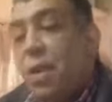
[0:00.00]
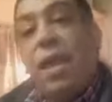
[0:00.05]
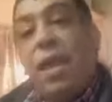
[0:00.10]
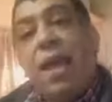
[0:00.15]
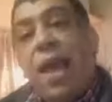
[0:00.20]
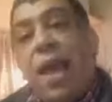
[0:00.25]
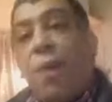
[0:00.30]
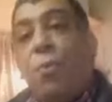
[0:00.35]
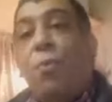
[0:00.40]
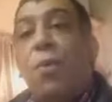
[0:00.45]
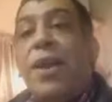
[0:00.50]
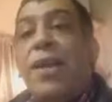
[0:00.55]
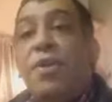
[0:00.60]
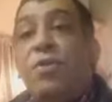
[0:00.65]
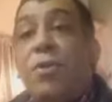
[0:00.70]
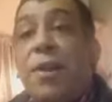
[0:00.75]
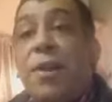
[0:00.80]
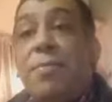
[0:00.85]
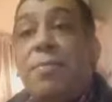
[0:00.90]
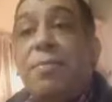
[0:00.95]
And wait
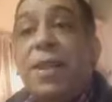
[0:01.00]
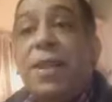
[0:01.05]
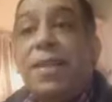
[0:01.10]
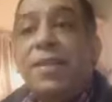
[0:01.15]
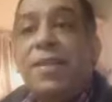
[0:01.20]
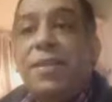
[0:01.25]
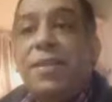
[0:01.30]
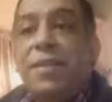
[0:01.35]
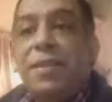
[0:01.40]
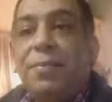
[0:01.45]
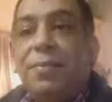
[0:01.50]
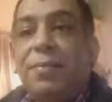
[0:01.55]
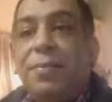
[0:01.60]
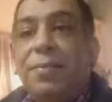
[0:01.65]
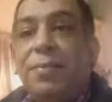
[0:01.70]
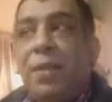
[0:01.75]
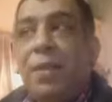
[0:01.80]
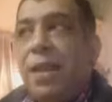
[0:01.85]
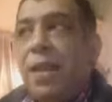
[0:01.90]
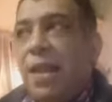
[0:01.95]
20 minutes.
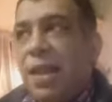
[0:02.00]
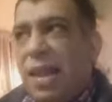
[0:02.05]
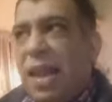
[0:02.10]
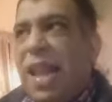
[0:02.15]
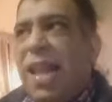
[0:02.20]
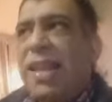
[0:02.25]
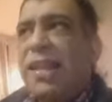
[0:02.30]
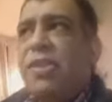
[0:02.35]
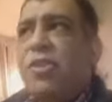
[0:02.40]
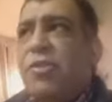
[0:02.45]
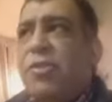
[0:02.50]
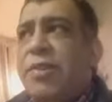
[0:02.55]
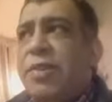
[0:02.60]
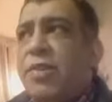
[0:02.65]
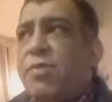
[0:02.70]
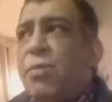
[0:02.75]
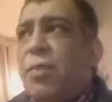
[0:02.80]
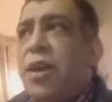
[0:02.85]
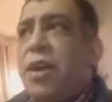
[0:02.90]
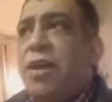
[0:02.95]
Let it do its
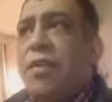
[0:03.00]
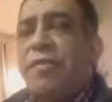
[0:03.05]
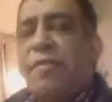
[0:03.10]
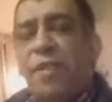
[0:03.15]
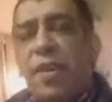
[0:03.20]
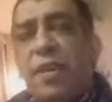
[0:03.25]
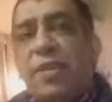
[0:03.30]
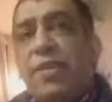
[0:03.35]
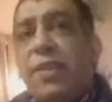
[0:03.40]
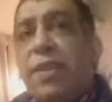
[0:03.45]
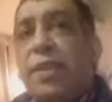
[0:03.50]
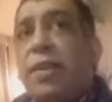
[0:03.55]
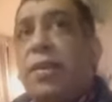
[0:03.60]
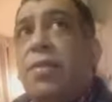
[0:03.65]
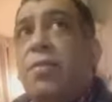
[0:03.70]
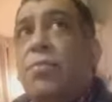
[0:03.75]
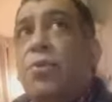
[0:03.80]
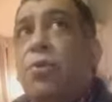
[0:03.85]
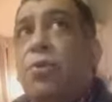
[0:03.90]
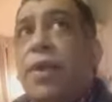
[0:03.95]
work first thing in the
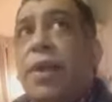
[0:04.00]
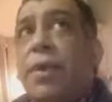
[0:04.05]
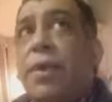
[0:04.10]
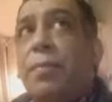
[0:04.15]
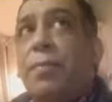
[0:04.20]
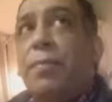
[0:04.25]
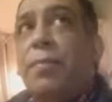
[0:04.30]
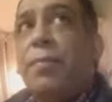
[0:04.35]
morning.